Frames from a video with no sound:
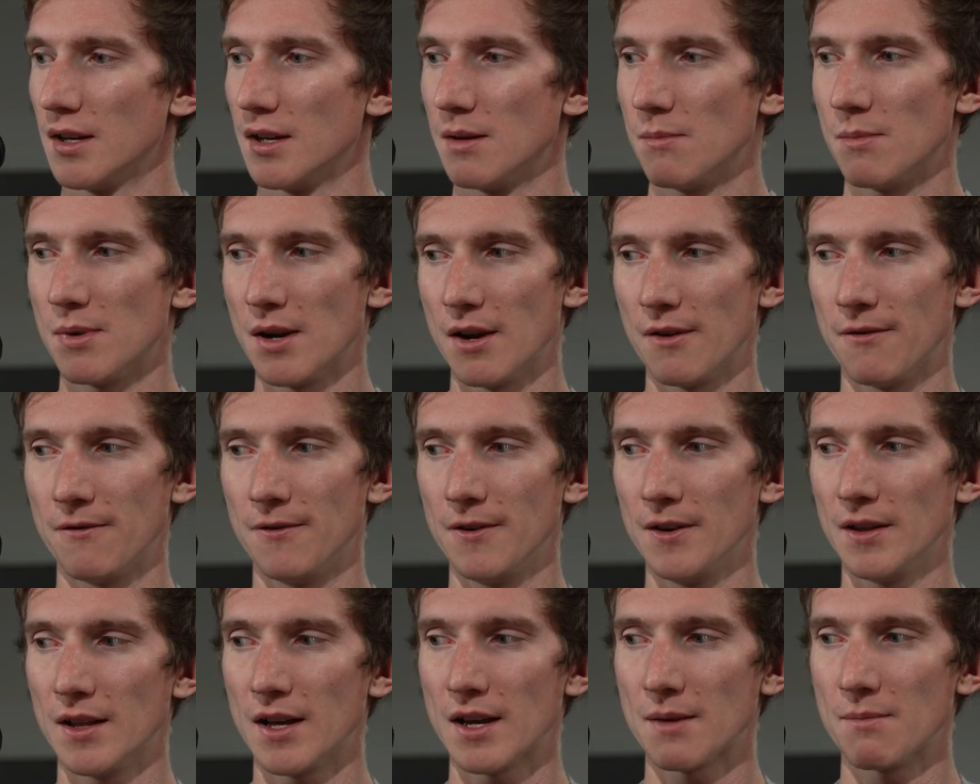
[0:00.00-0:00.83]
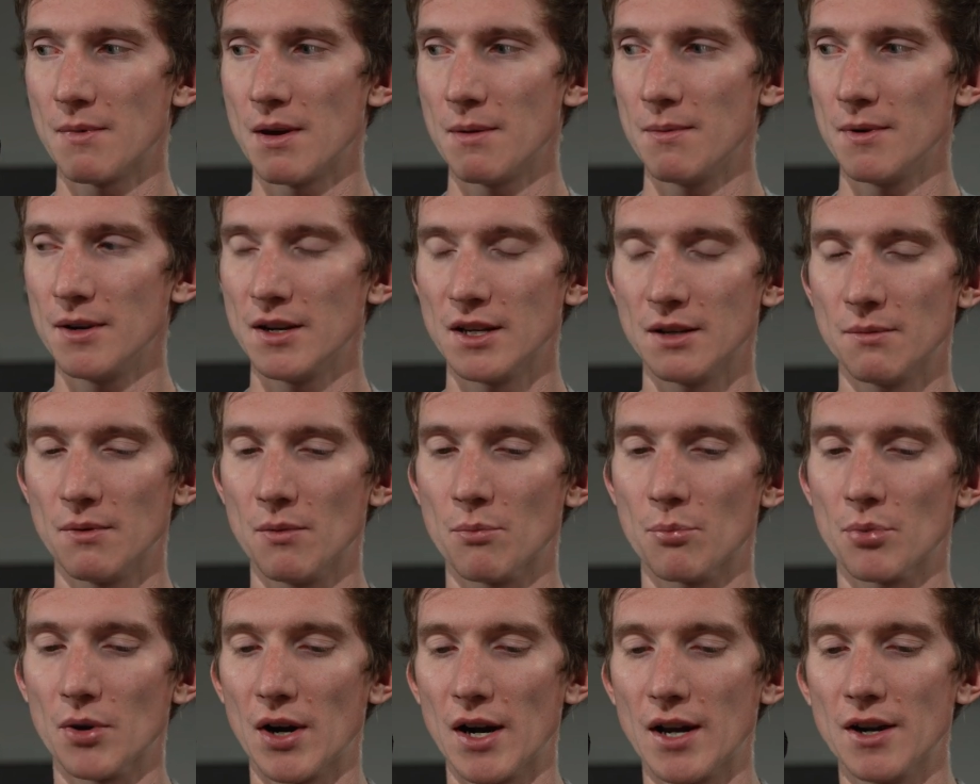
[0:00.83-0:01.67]
but I feel like maybe it needs to be
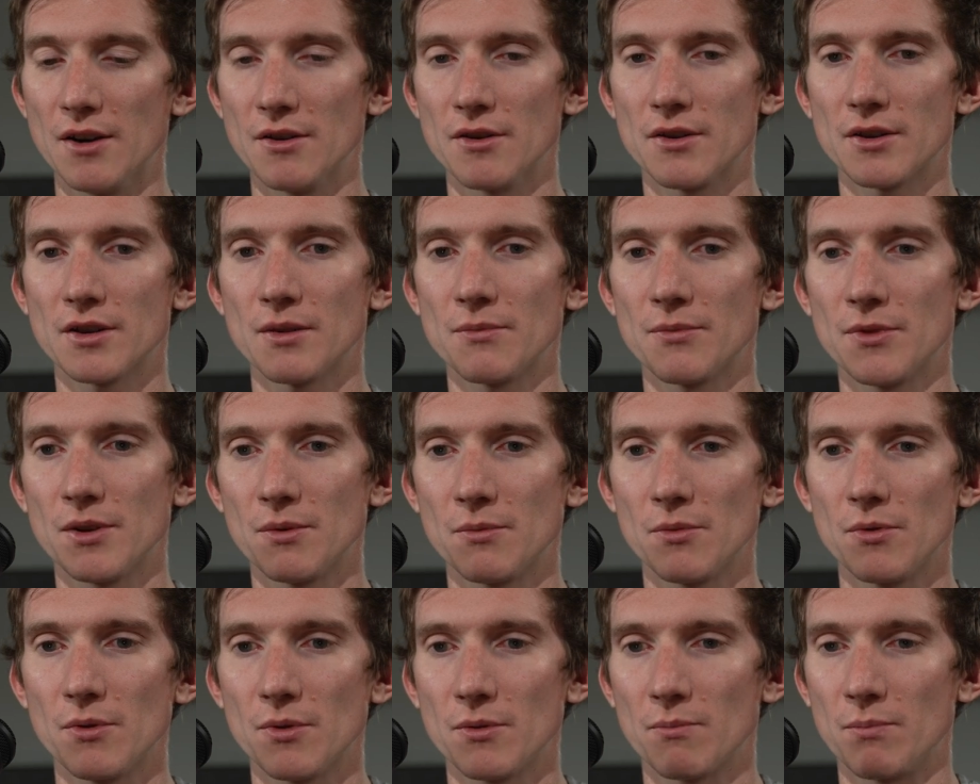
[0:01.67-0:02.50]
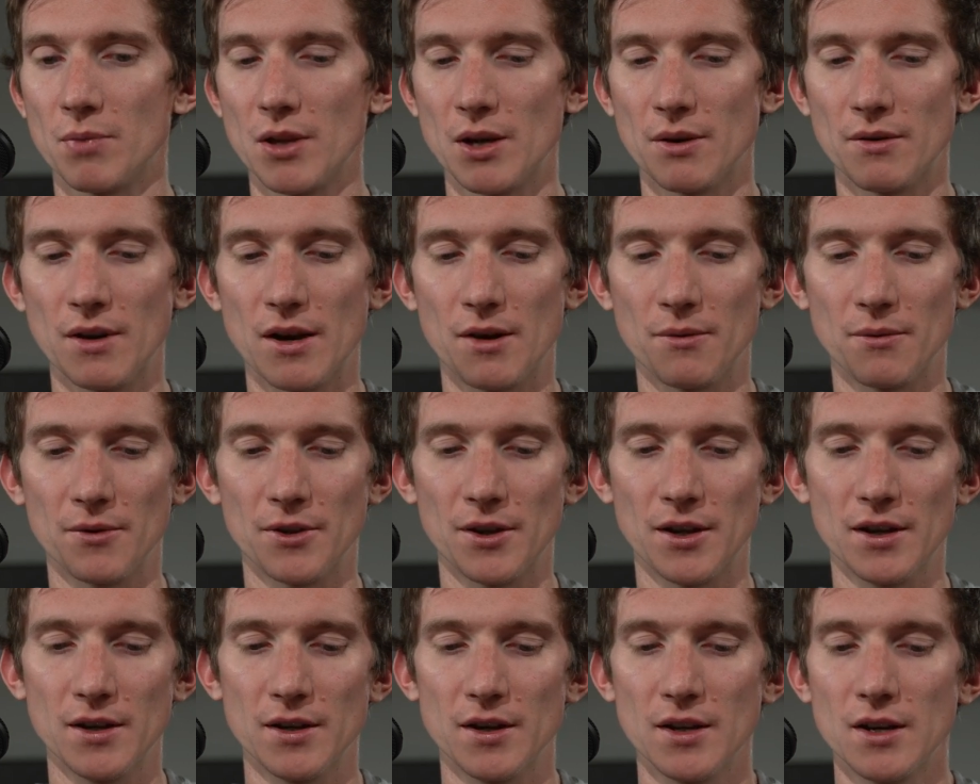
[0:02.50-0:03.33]
brighter or something. We'll play around with
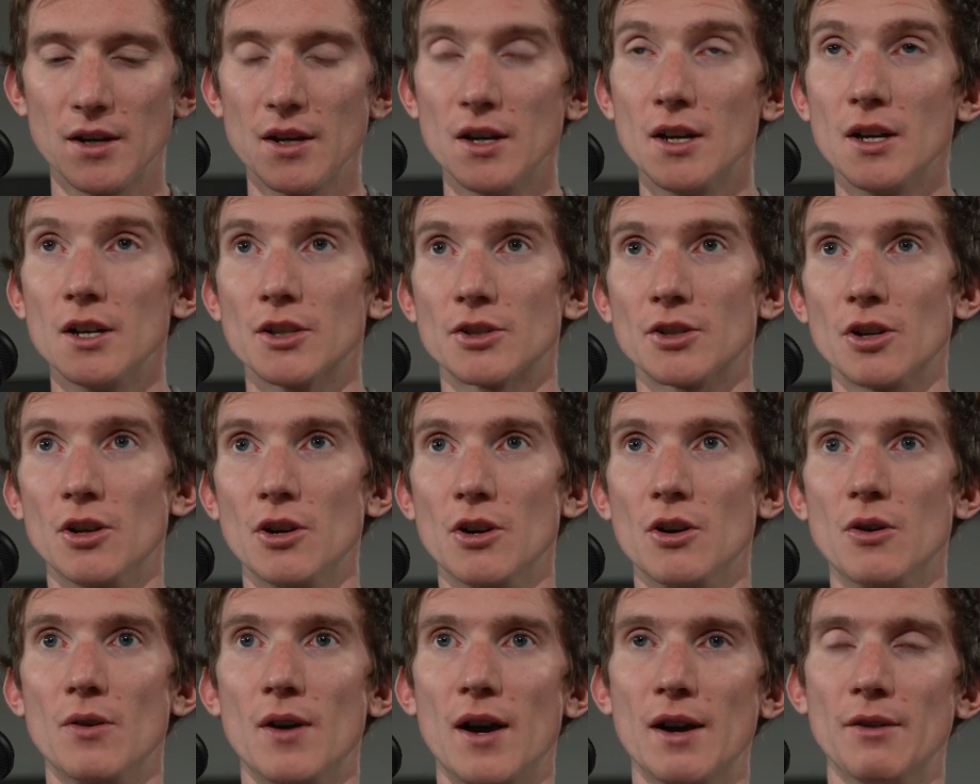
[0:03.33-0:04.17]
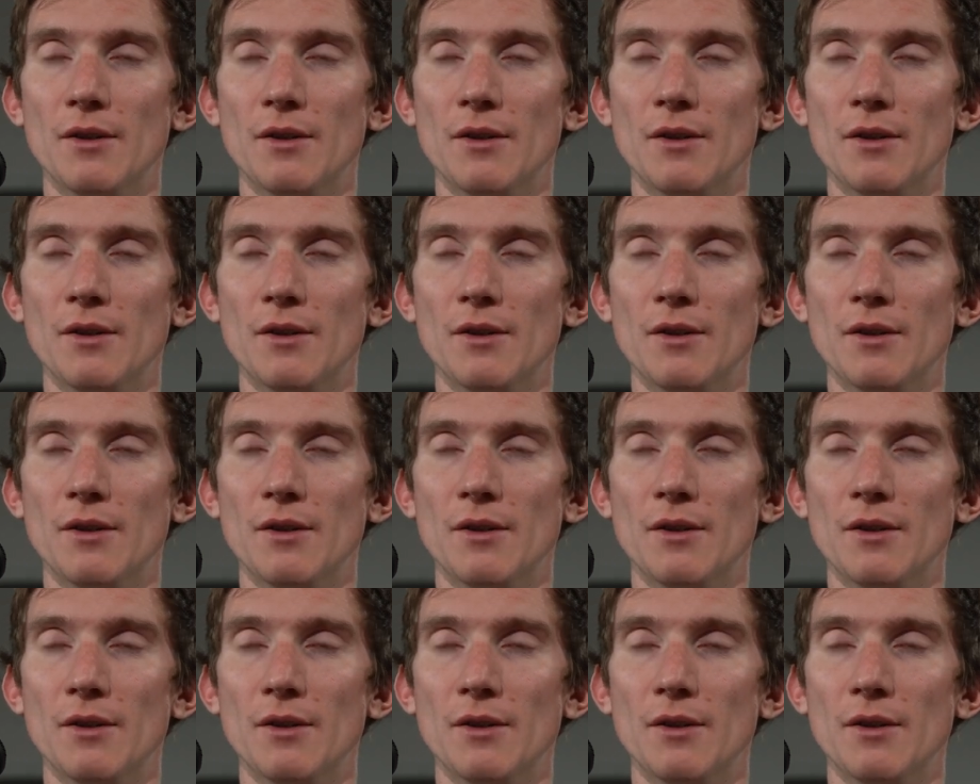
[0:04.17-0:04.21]
it. So I